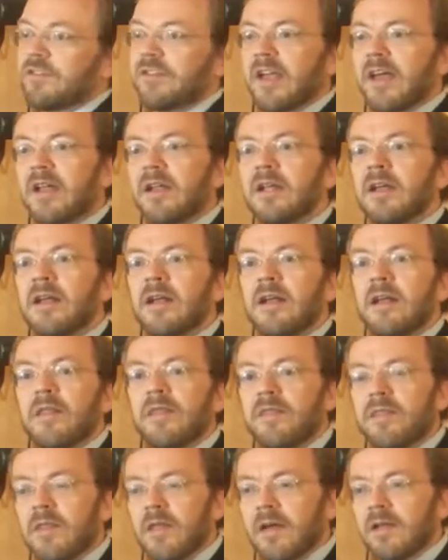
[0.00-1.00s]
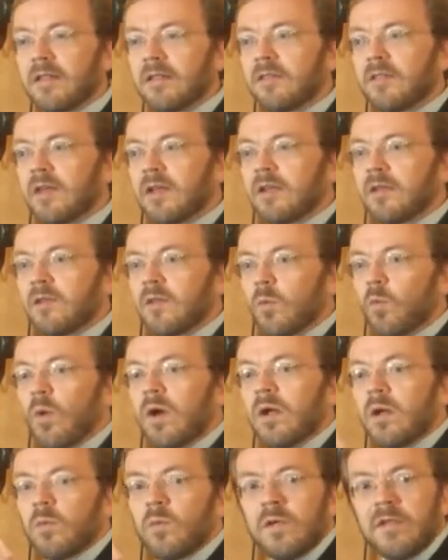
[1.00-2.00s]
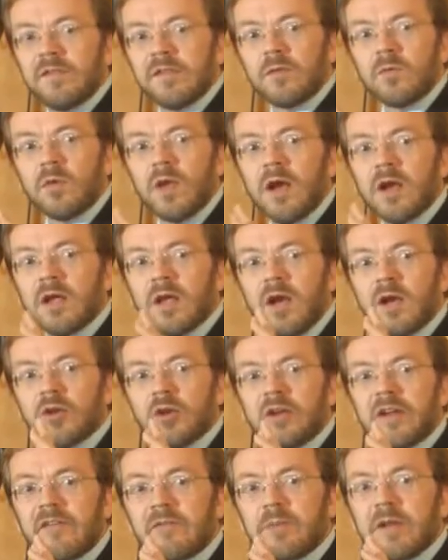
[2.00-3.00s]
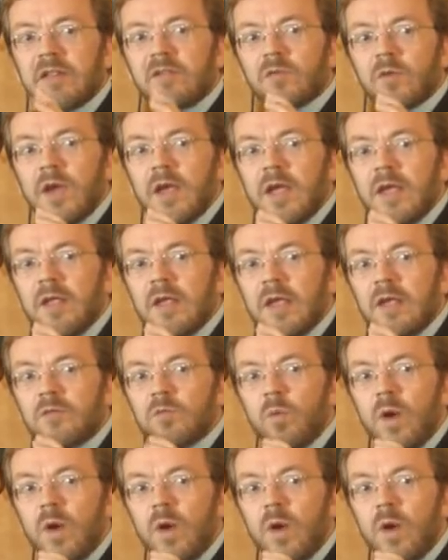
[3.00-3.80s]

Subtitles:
said a good government is